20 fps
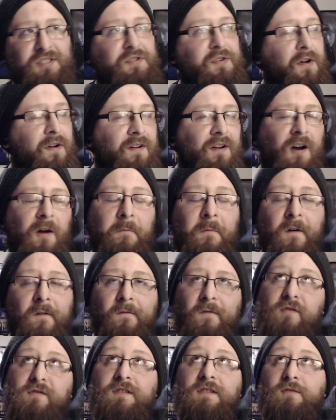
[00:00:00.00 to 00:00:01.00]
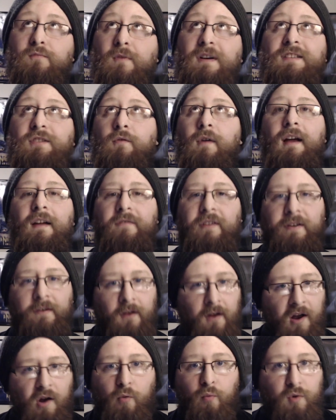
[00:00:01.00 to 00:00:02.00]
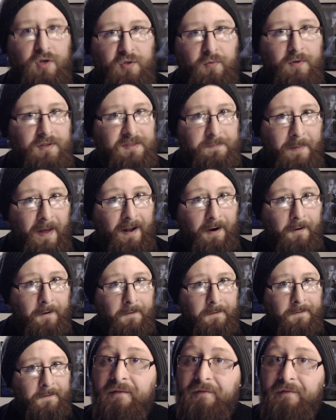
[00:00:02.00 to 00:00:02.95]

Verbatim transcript: John Carpenter versus Wes Craven. Which one's better?